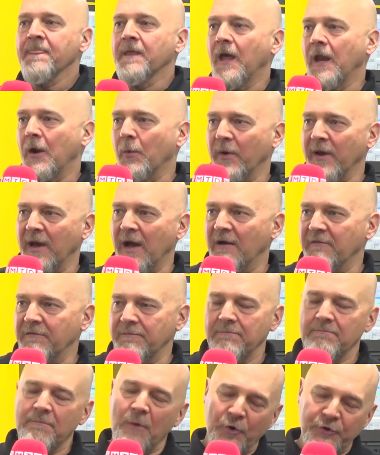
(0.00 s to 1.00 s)
and then we have
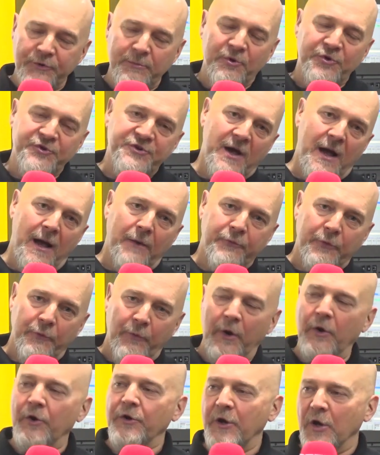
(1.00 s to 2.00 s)
multiple jobs we
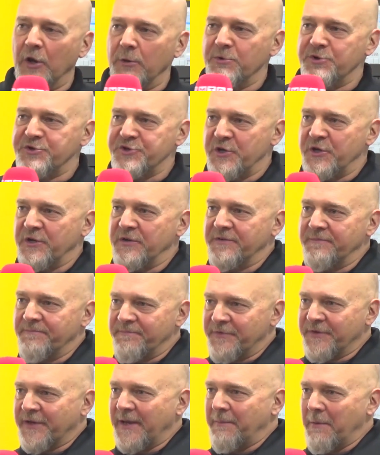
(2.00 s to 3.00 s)
run on the other machine,
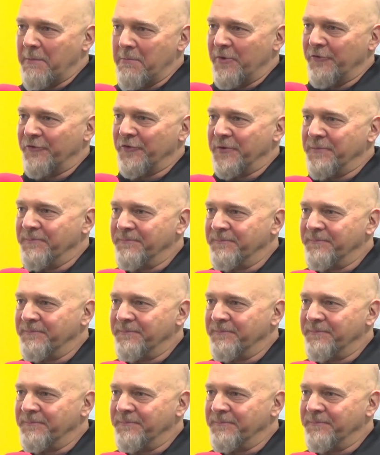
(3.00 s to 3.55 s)
keep them busy.